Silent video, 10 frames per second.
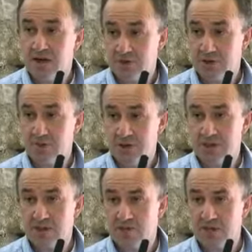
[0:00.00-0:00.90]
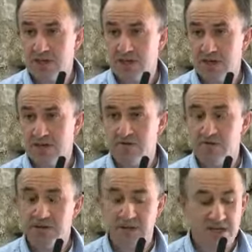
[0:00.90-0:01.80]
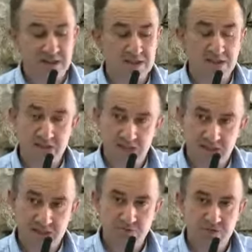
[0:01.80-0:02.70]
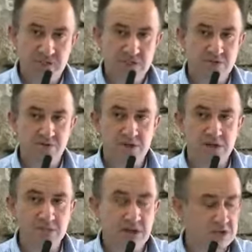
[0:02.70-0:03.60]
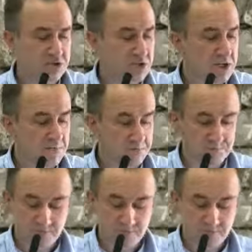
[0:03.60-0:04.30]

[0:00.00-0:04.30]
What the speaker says: of the community in which they live, then these returns sort of come naturally.